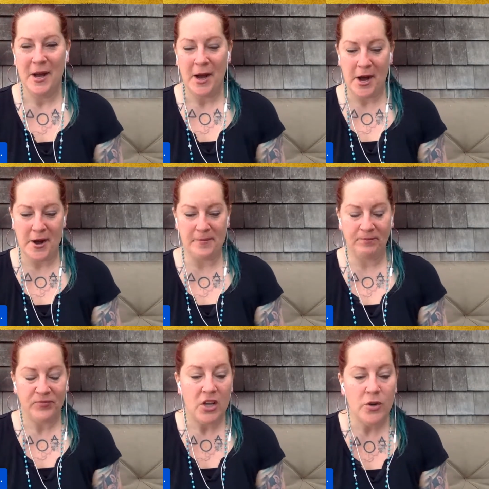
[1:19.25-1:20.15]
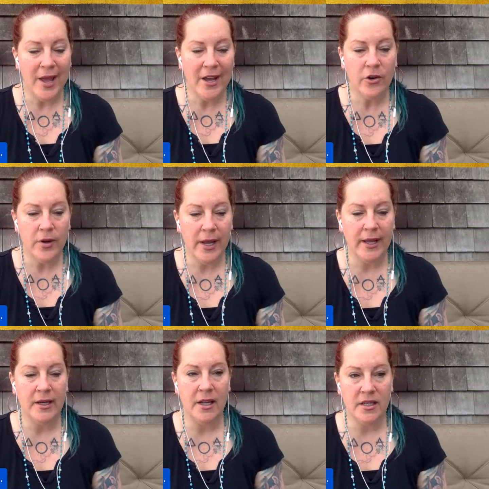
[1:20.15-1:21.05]
You can't
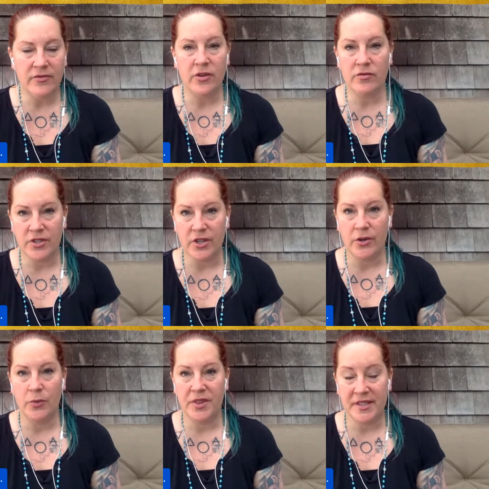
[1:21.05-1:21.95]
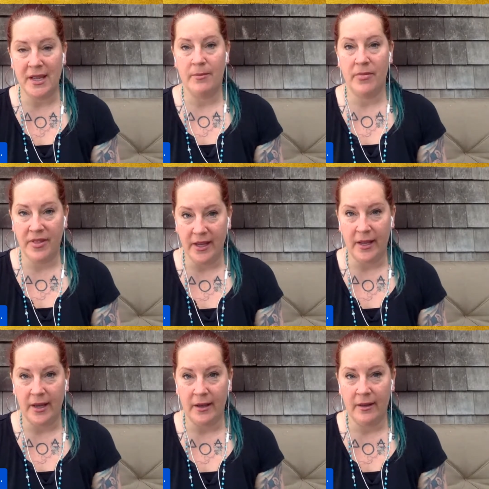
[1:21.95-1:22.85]
create a different result with the same
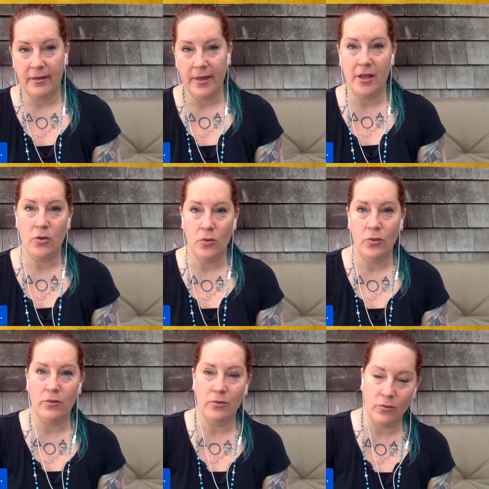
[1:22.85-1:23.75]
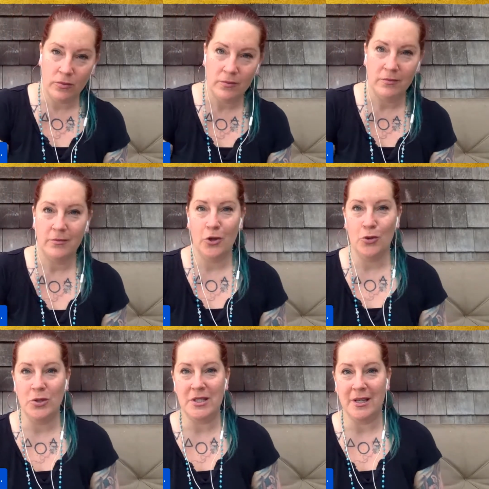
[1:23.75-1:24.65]
thinking that you
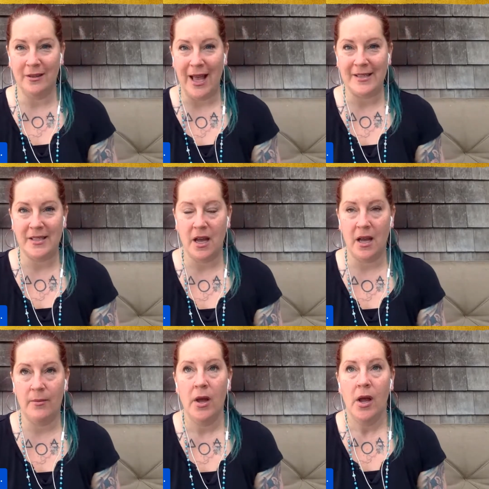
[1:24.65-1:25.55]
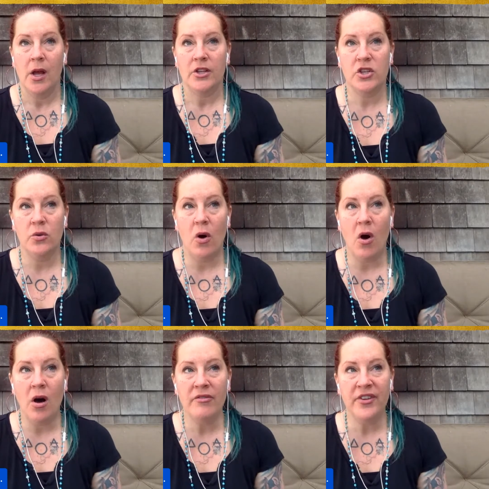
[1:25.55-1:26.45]
used last time. So
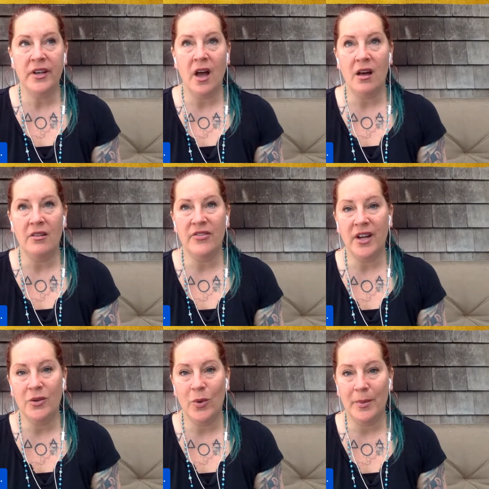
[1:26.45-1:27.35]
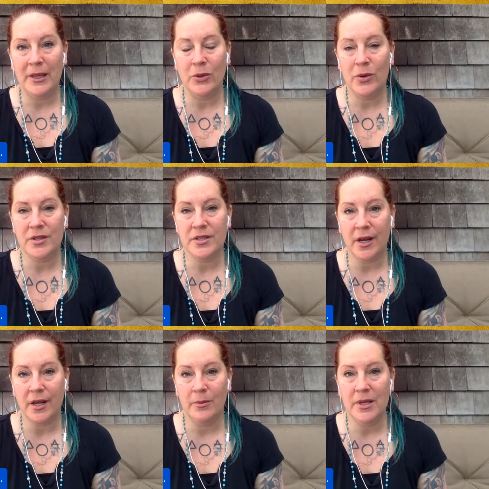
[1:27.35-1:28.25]
often I'll find women who are
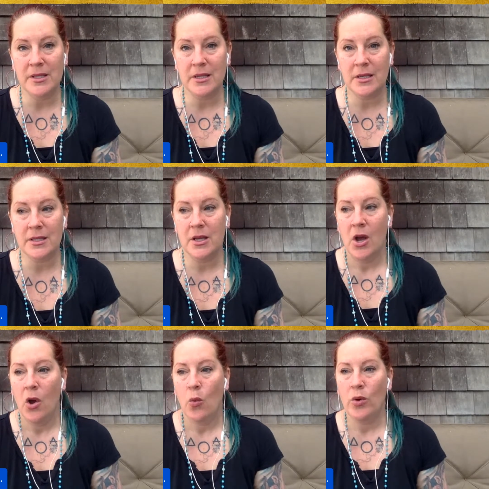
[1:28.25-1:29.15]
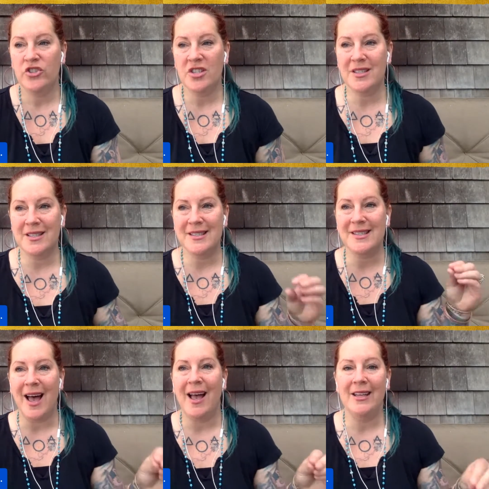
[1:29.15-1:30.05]
stuck in business will just
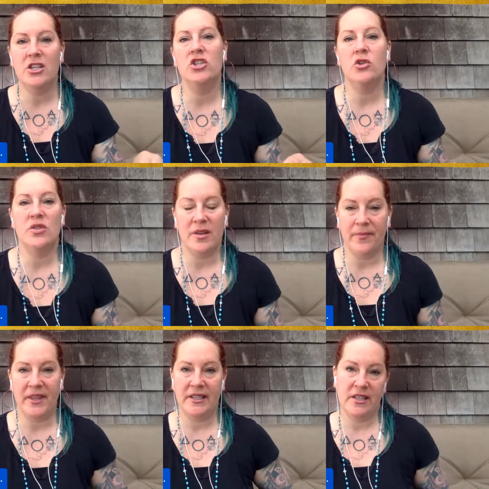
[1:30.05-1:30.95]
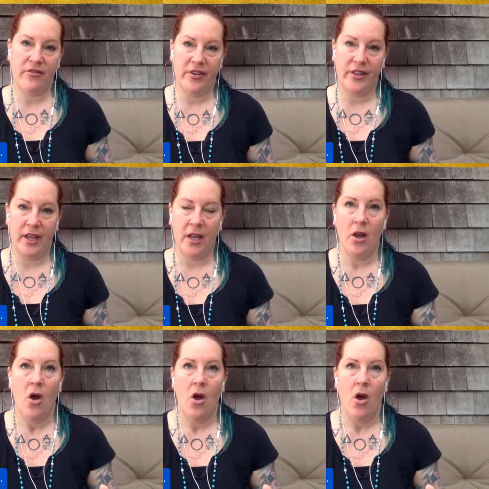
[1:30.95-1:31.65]
decide to do something differently,